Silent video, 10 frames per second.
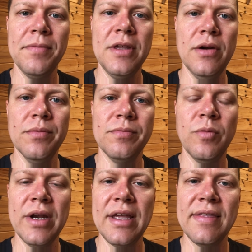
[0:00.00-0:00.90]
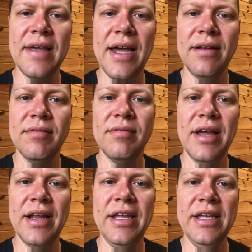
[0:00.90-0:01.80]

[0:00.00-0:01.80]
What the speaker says: you know, want to get that